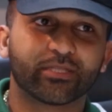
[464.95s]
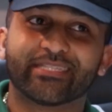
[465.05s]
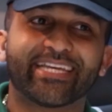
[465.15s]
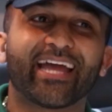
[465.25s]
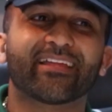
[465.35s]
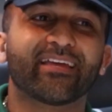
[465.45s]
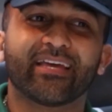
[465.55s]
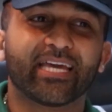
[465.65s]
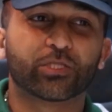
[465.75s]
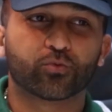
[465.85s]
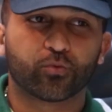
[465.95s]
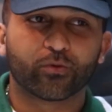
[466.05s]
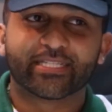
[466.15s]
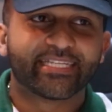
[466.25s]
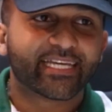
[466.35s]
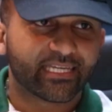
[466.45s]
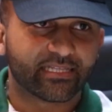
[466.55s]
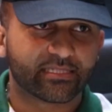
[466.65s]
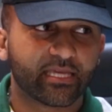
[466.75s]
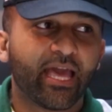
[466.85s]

The debt is ridiculous.